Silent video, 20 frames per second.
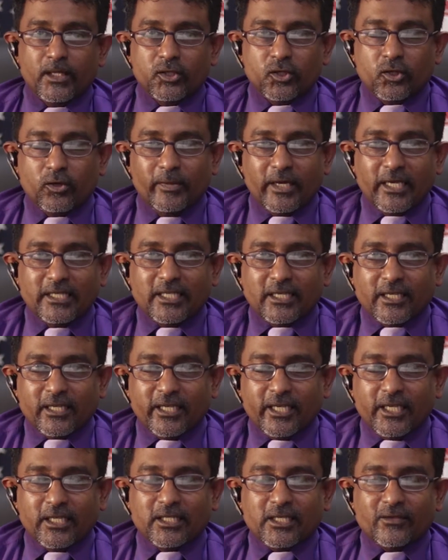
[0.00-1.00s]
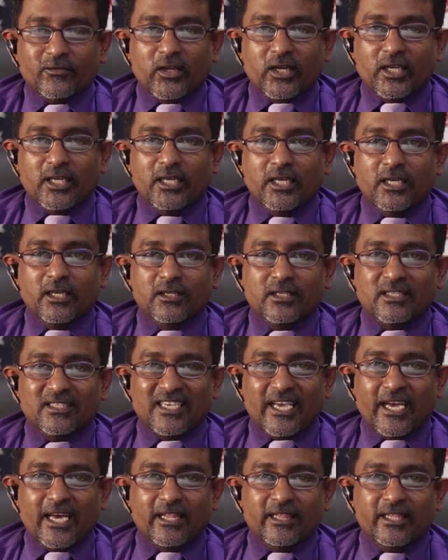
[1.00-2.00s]
So basically it's very
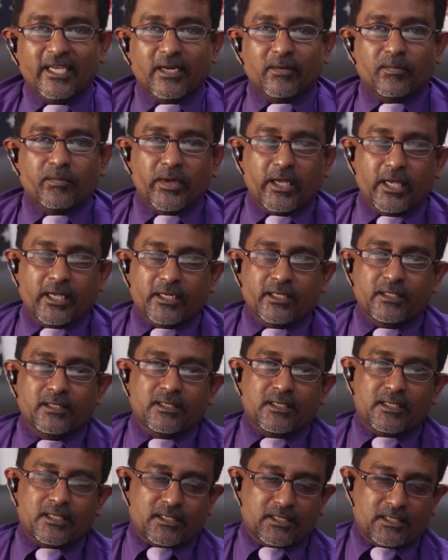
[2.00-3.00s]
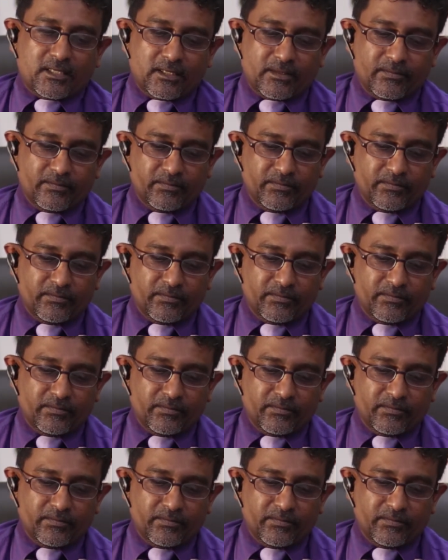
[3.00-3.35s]
sad that parents